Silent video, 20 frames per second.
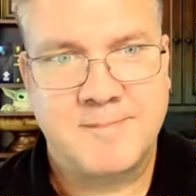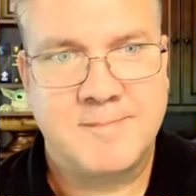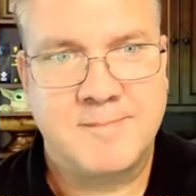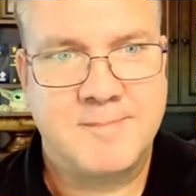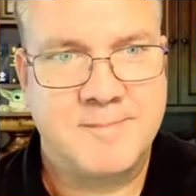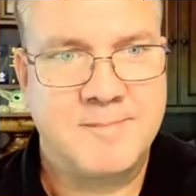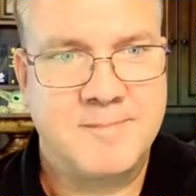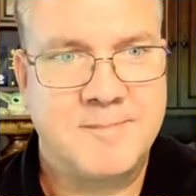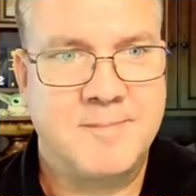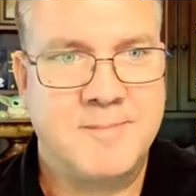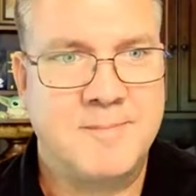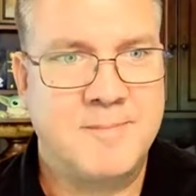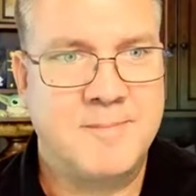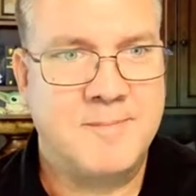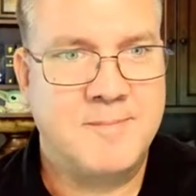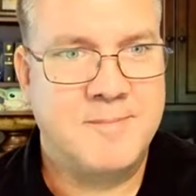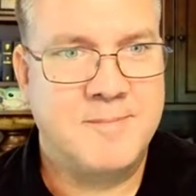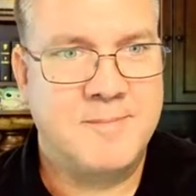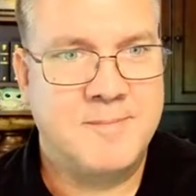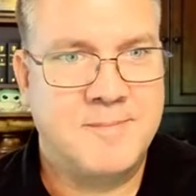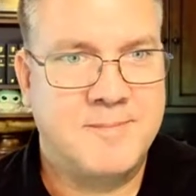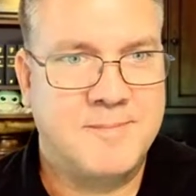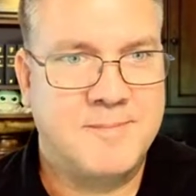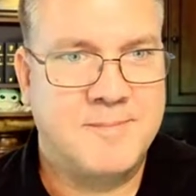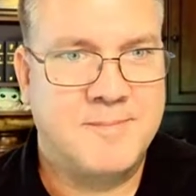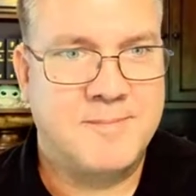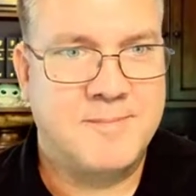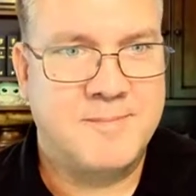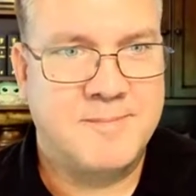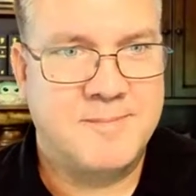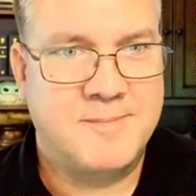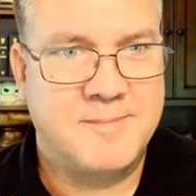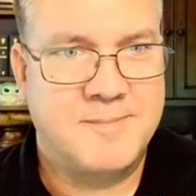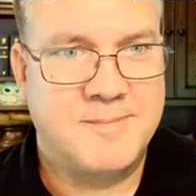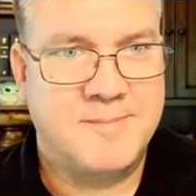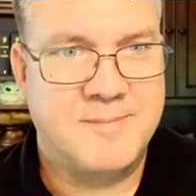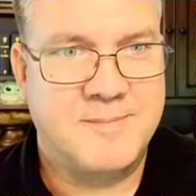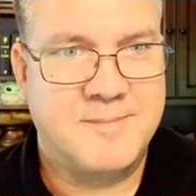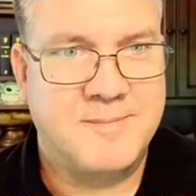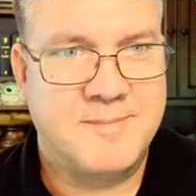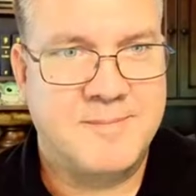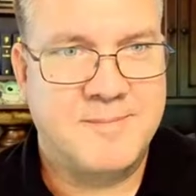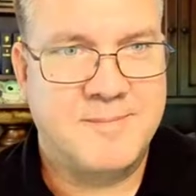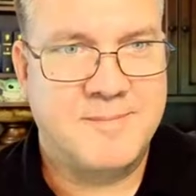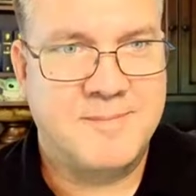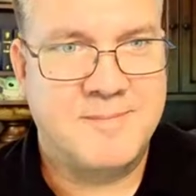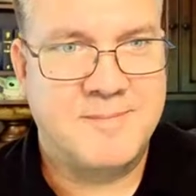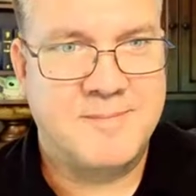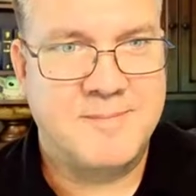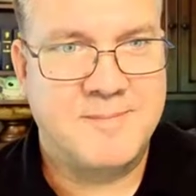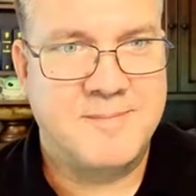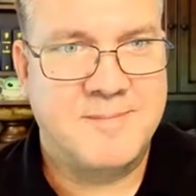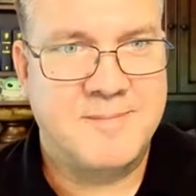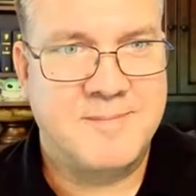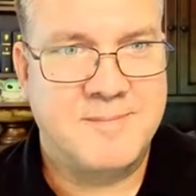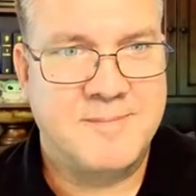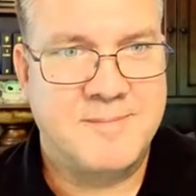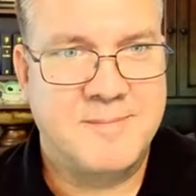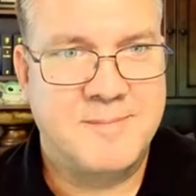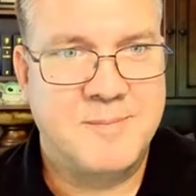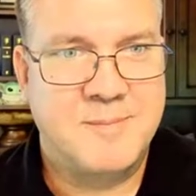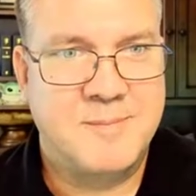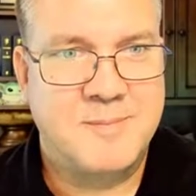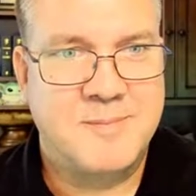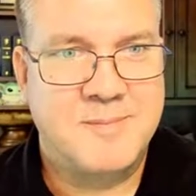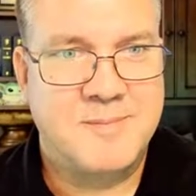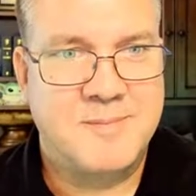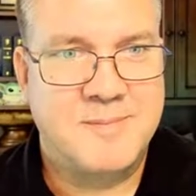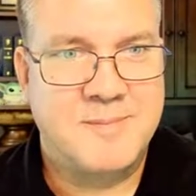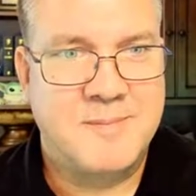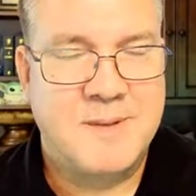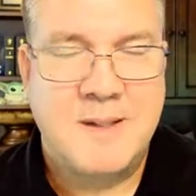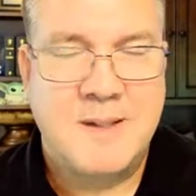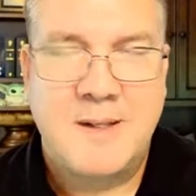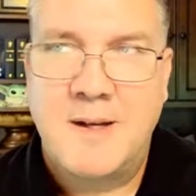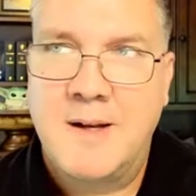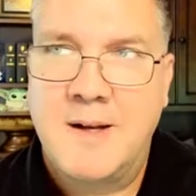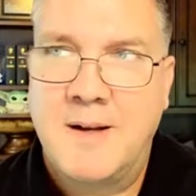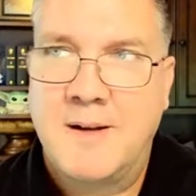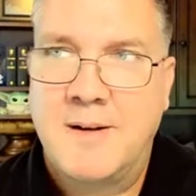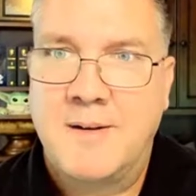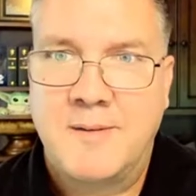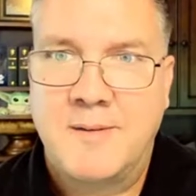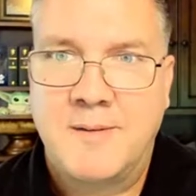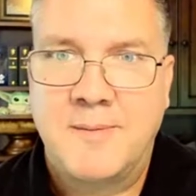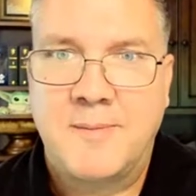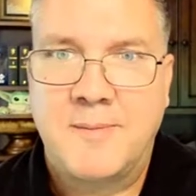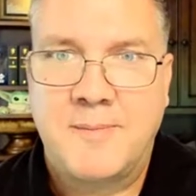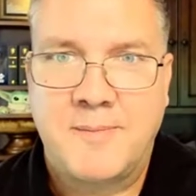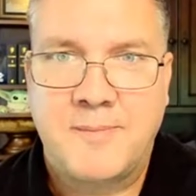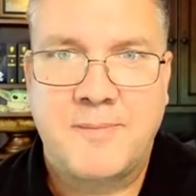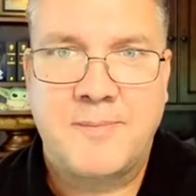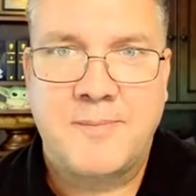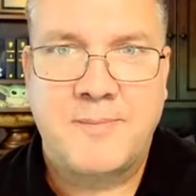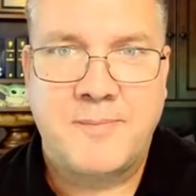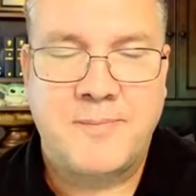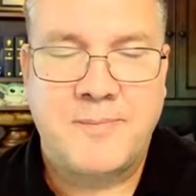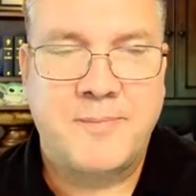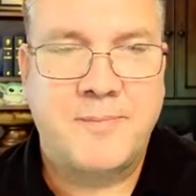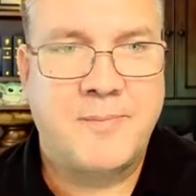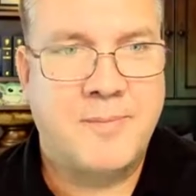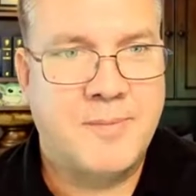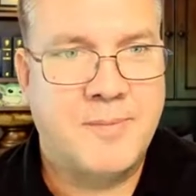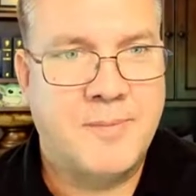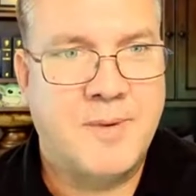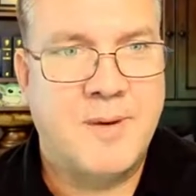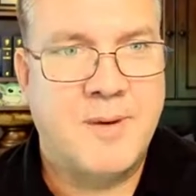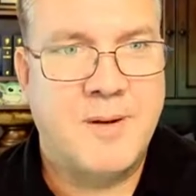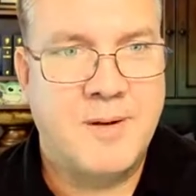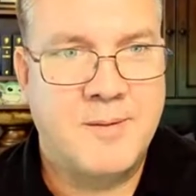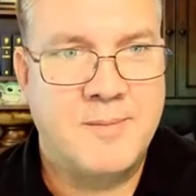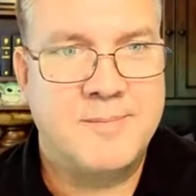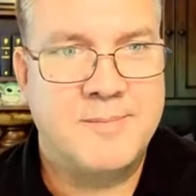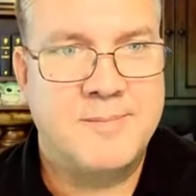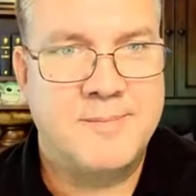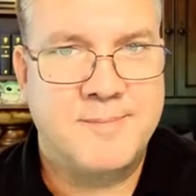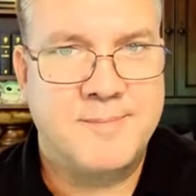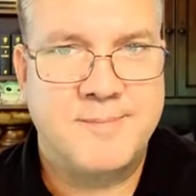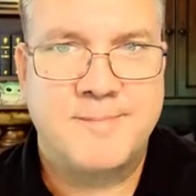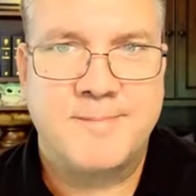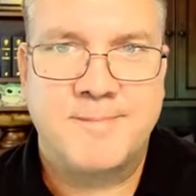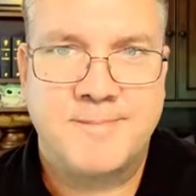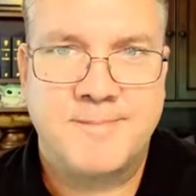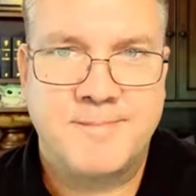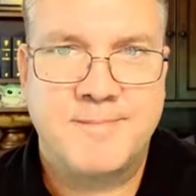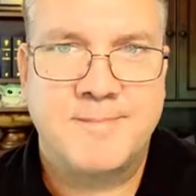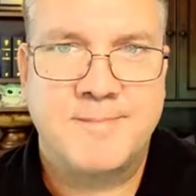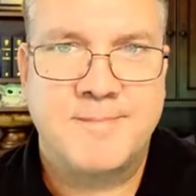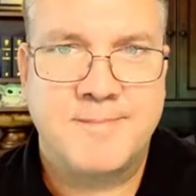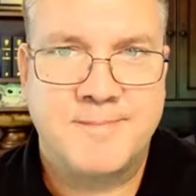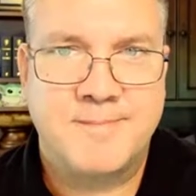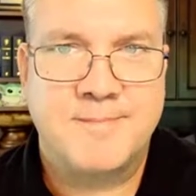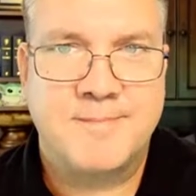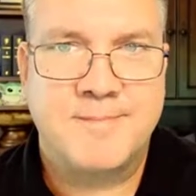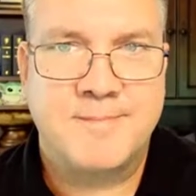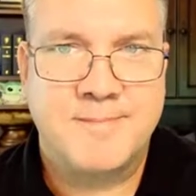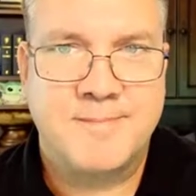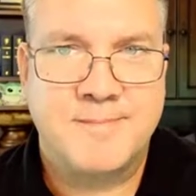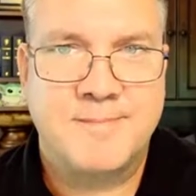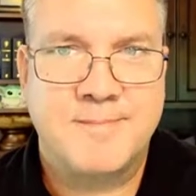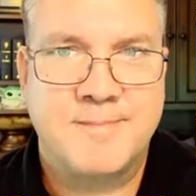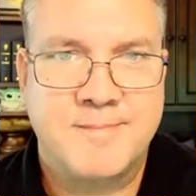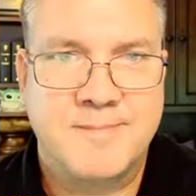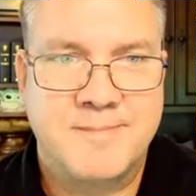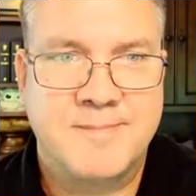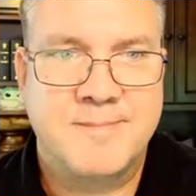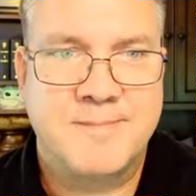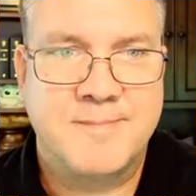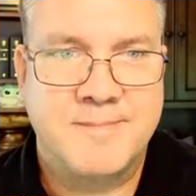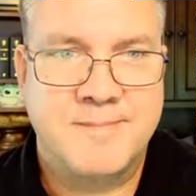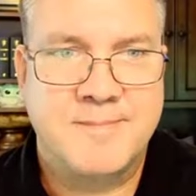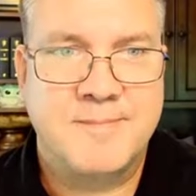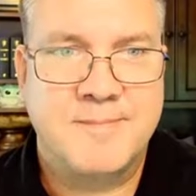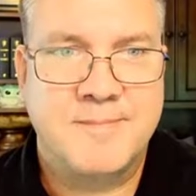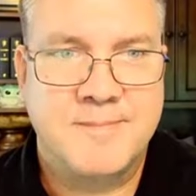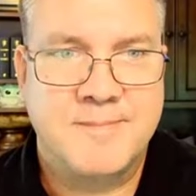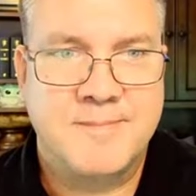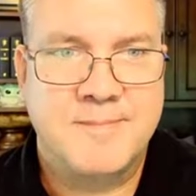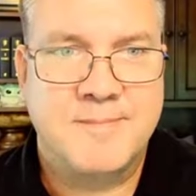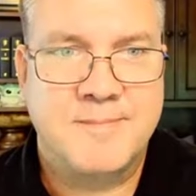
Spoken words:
[no speech]